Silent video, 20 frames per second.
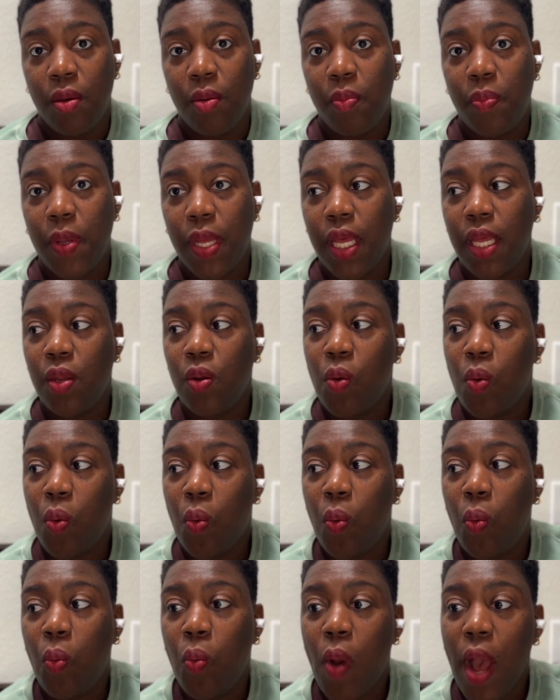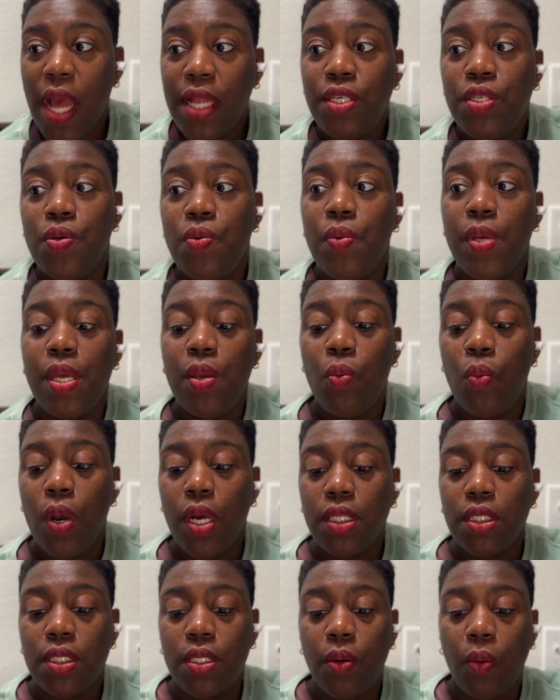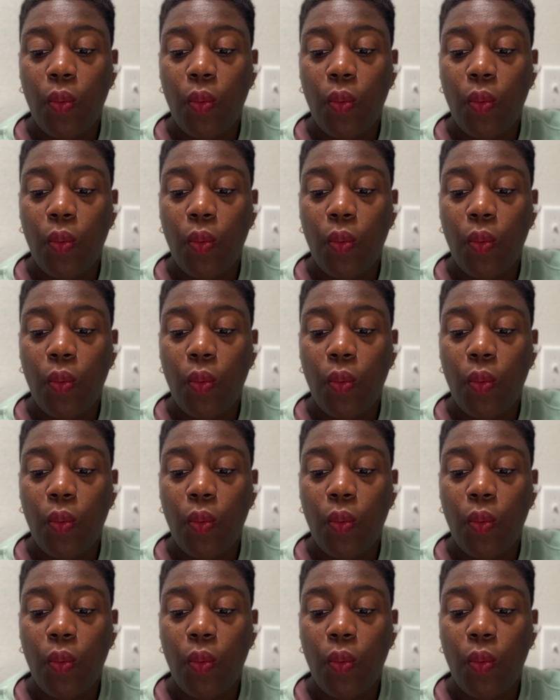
But why do we want to